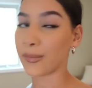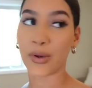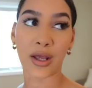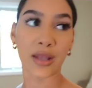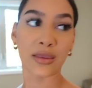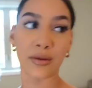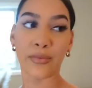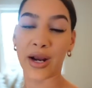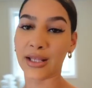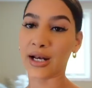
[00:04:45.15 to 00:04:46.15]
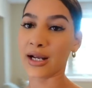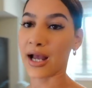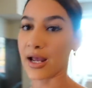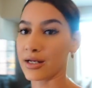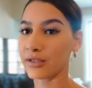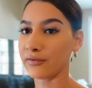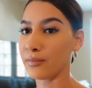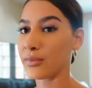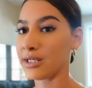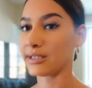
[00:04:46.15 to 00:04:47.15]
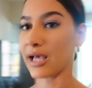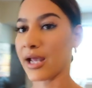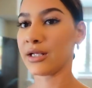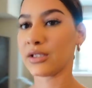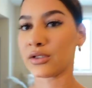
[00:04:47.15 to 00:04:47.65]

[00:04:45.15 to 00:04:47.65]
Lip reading: but the brand that I got is from P-Science.